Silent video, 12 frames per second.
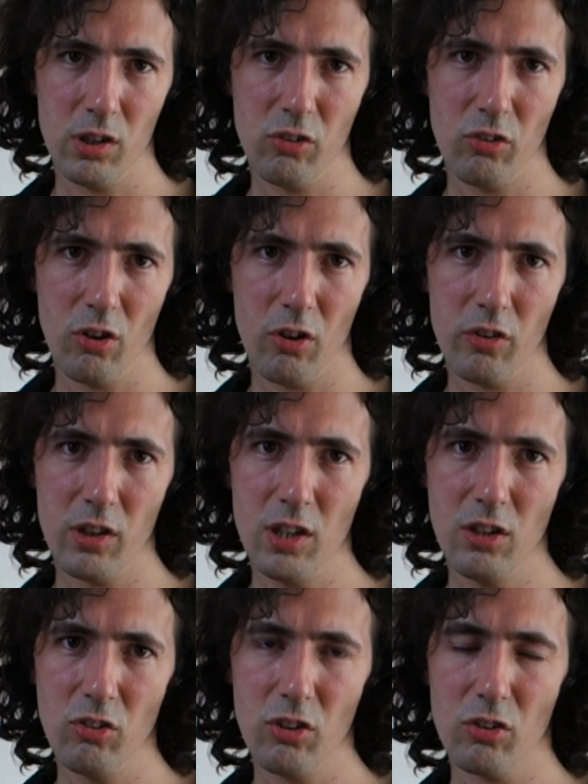It's not the
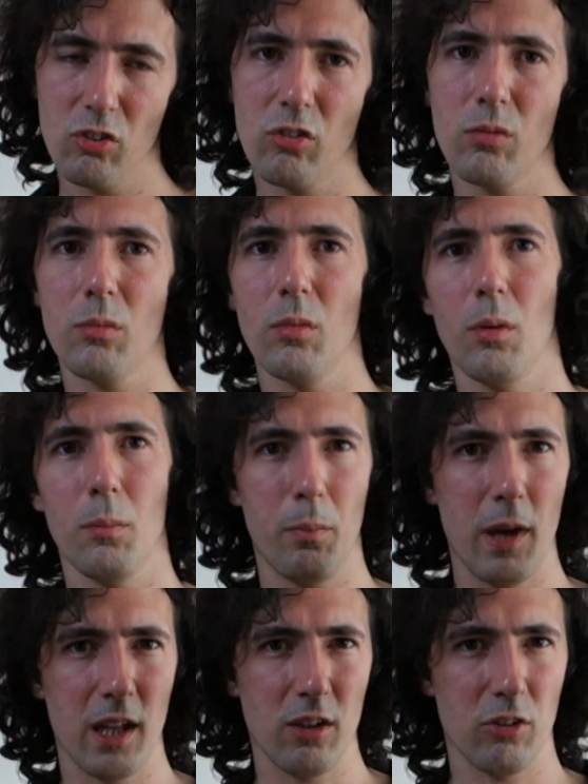easiest
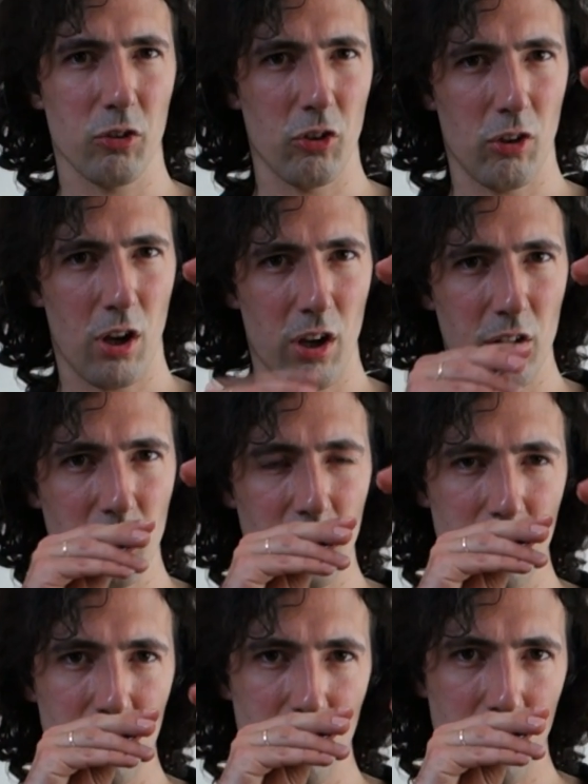bend, because it's hard
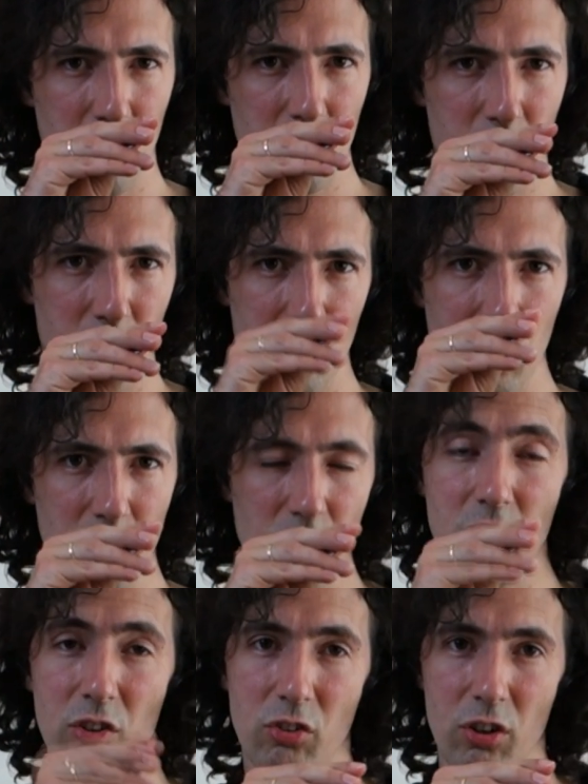to judge the
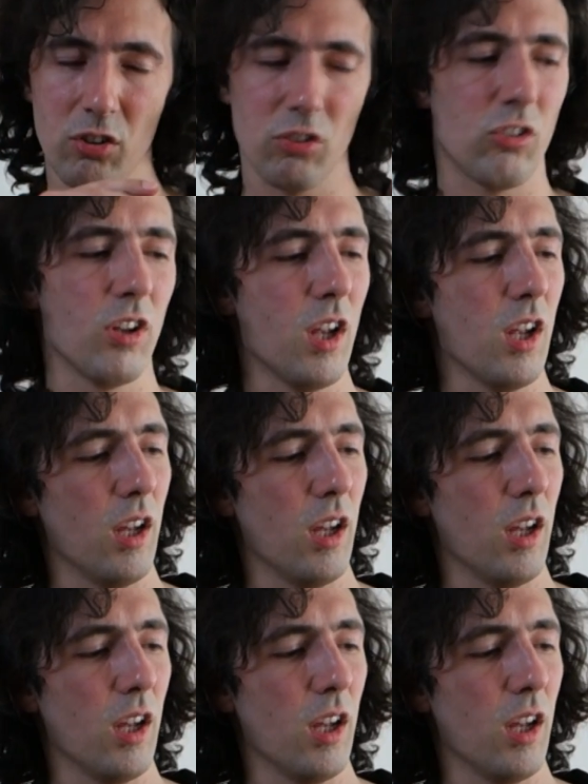distance,